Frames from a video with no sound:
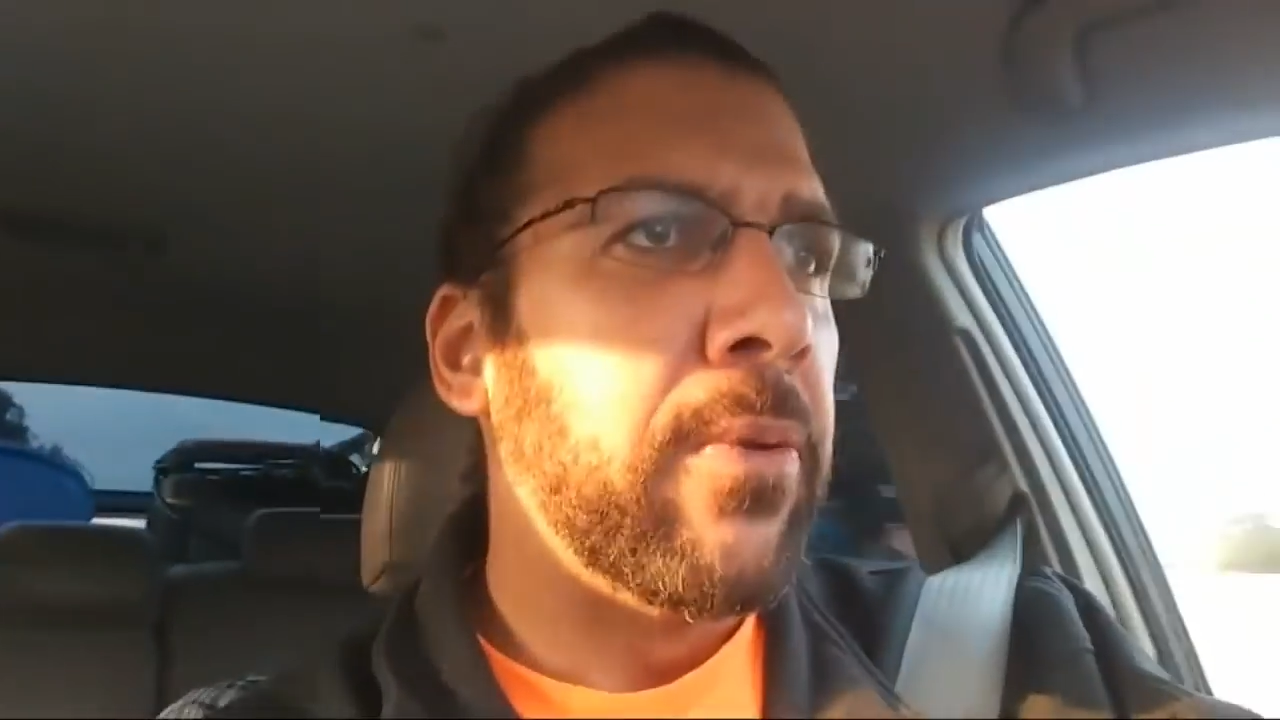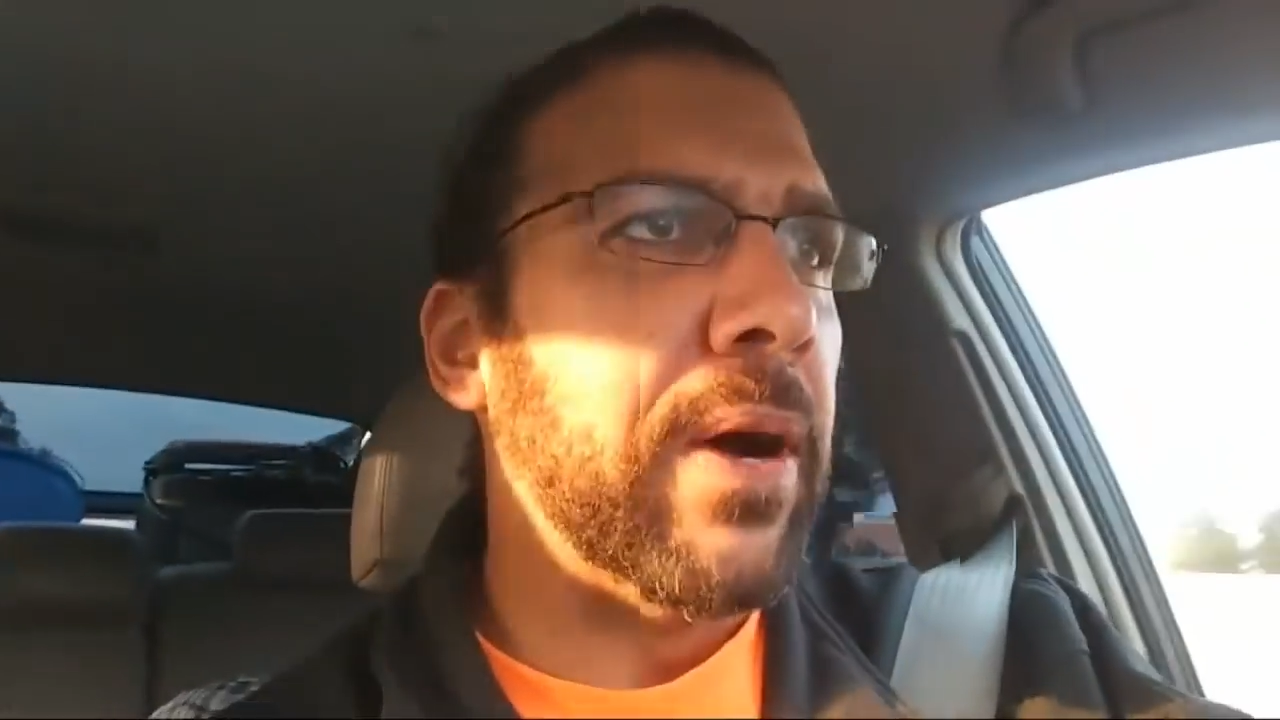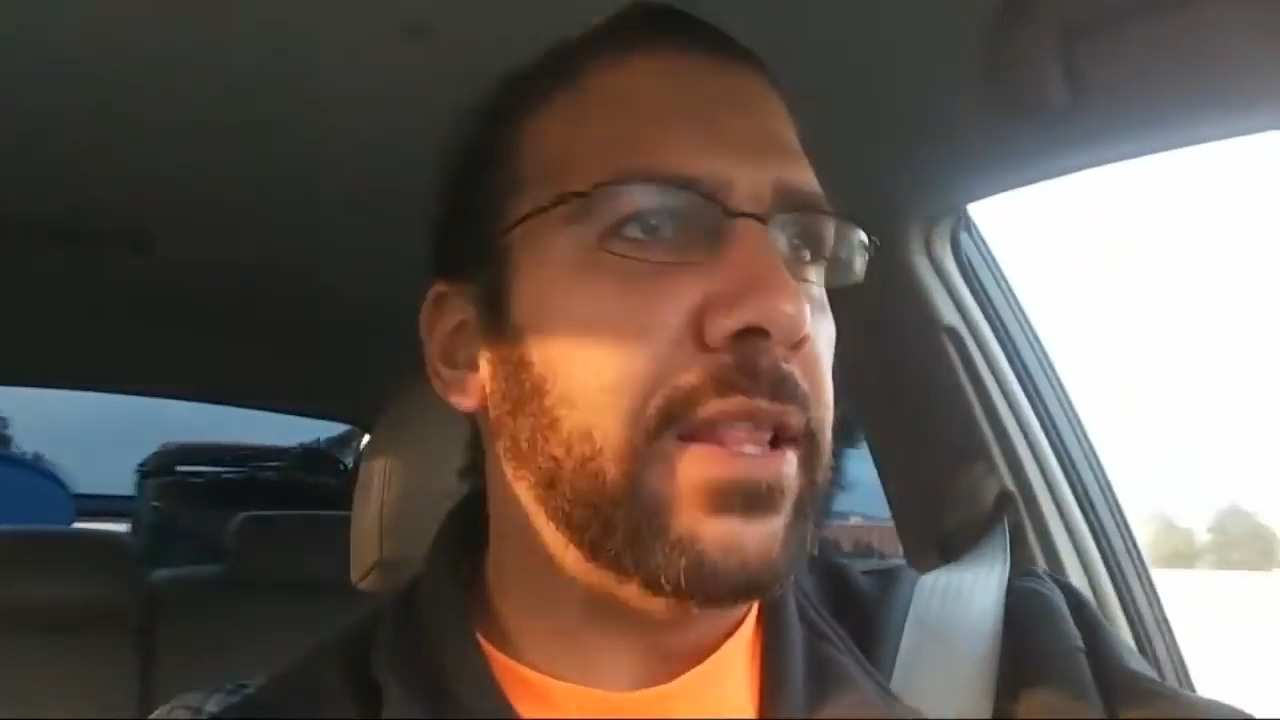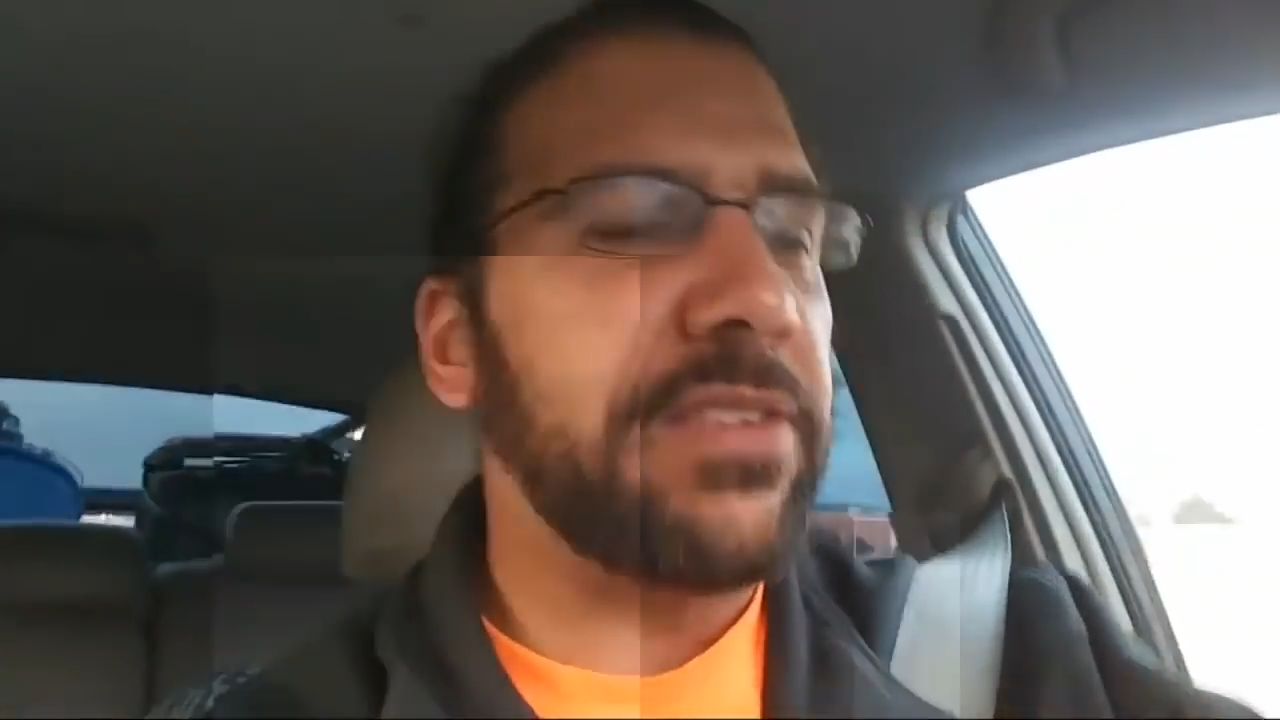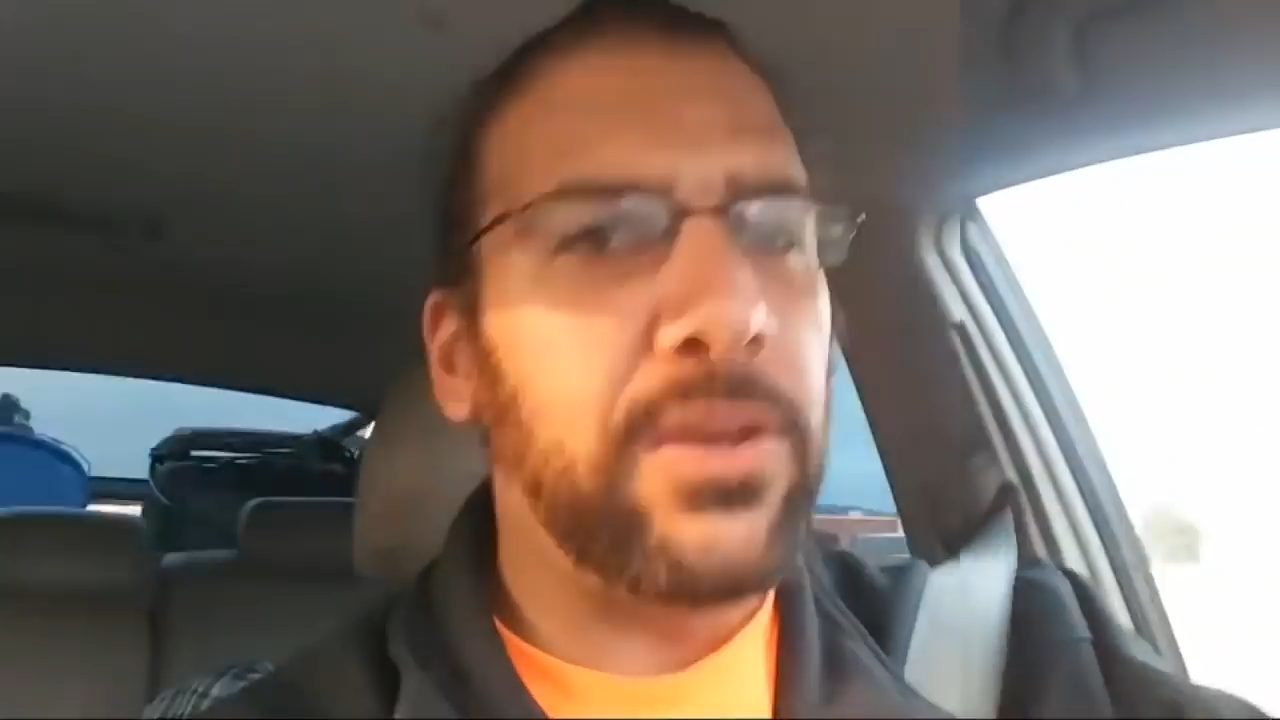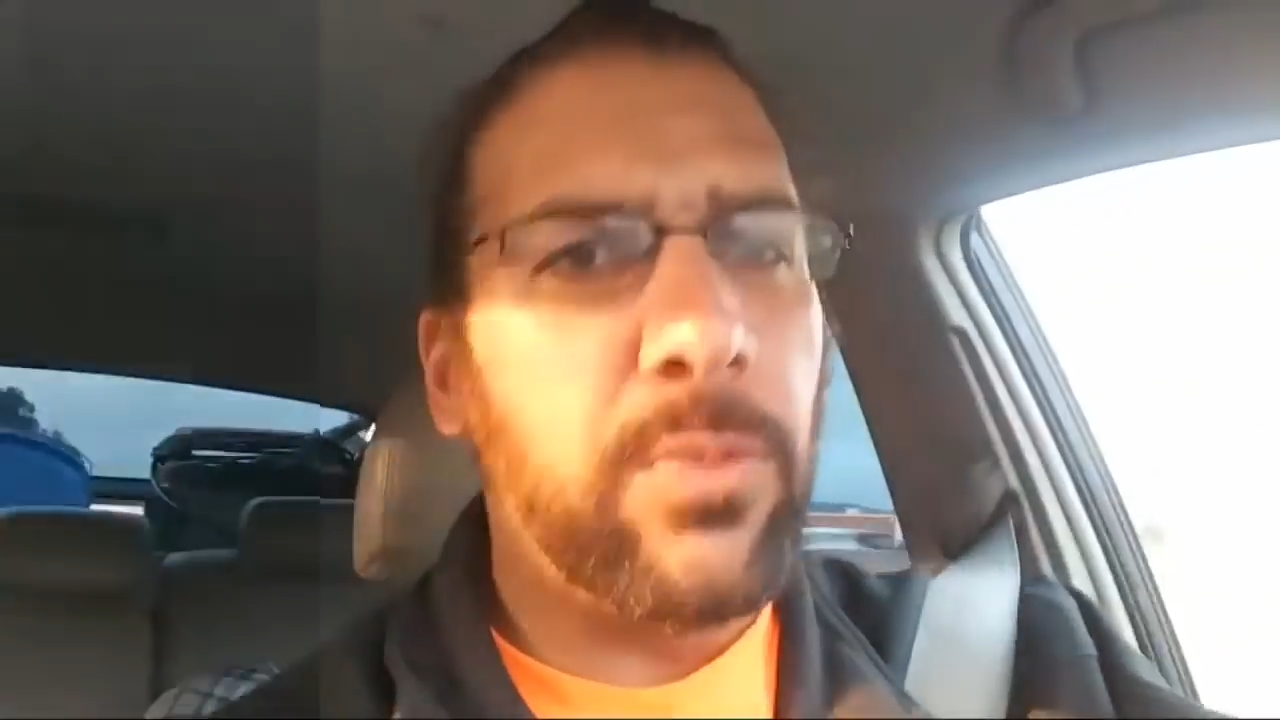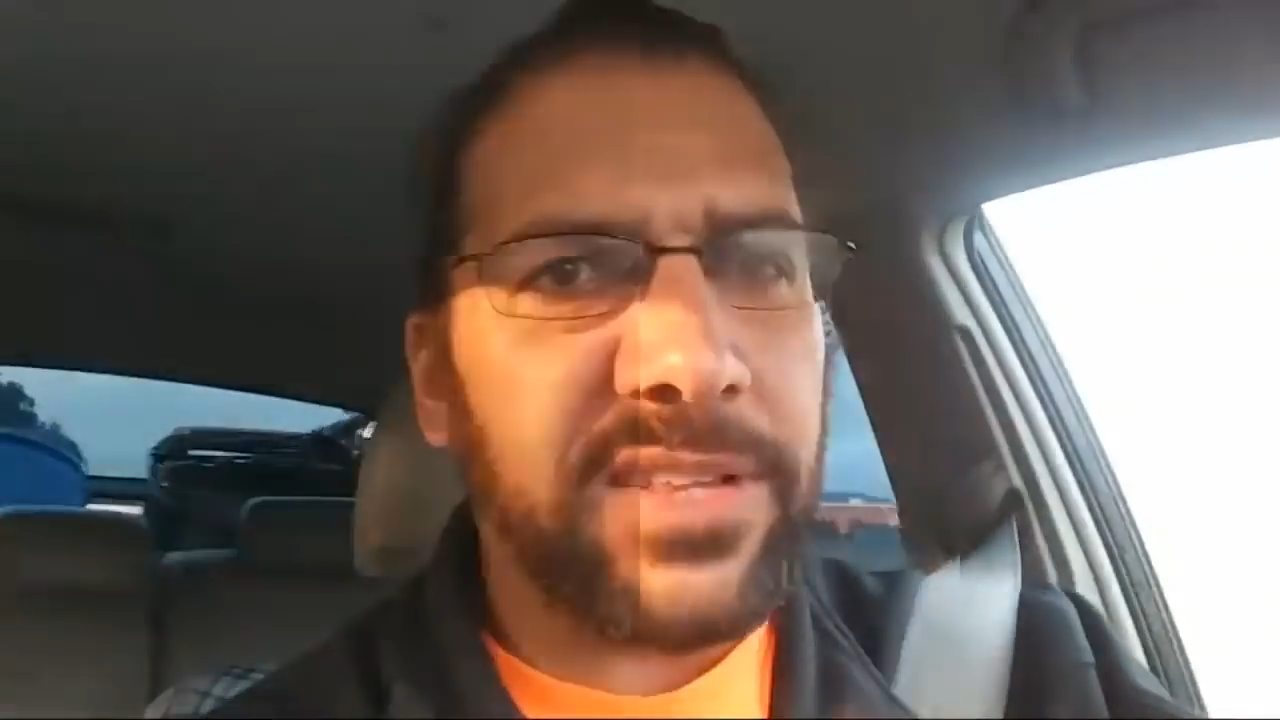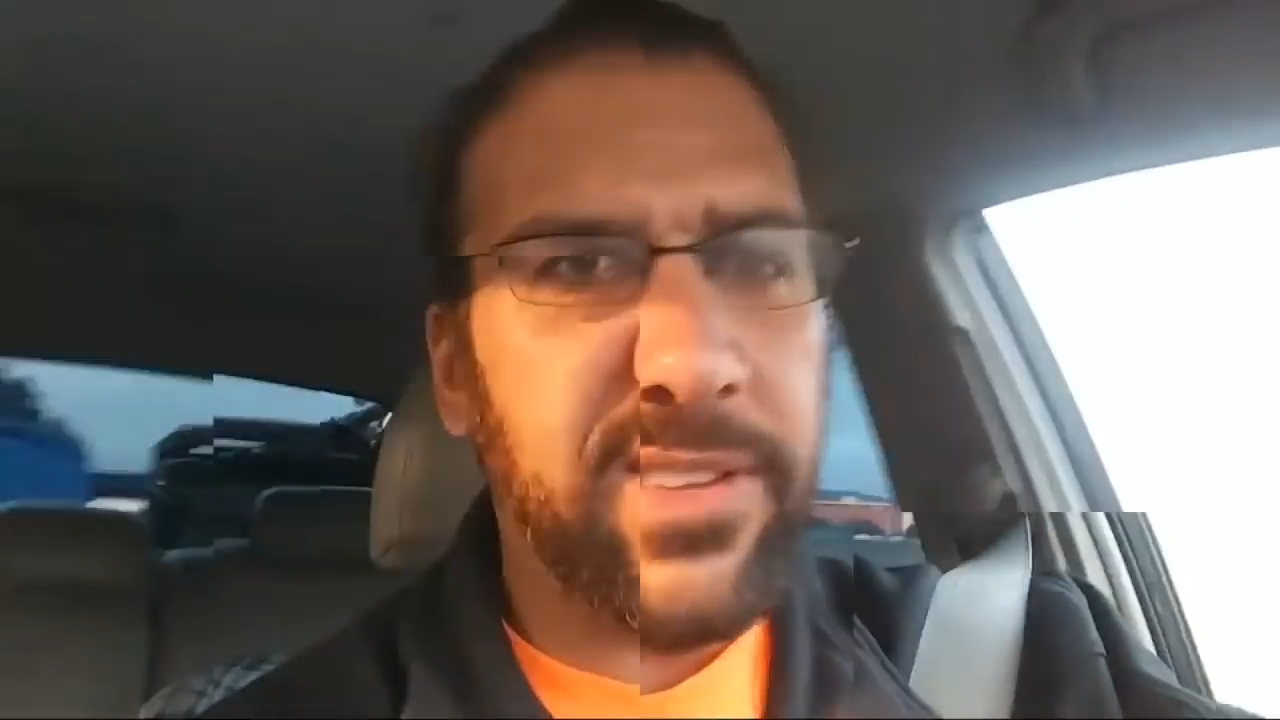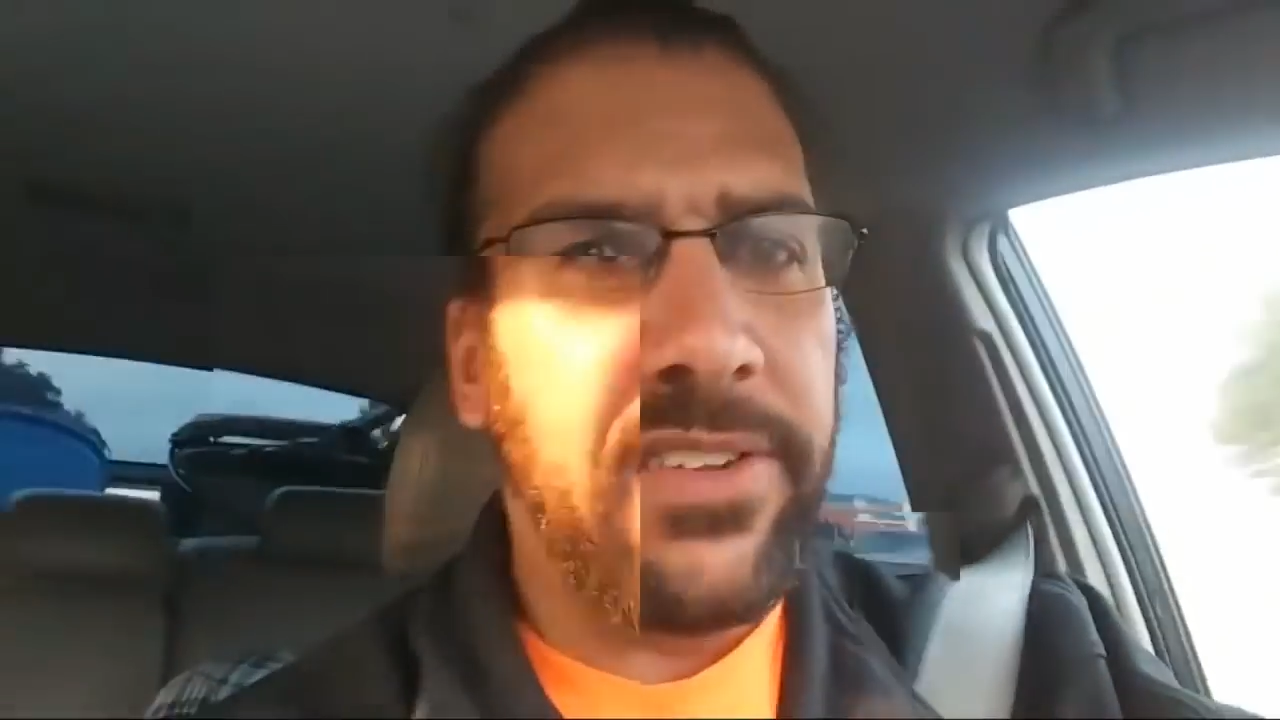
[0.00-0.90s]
Well, let's see, what's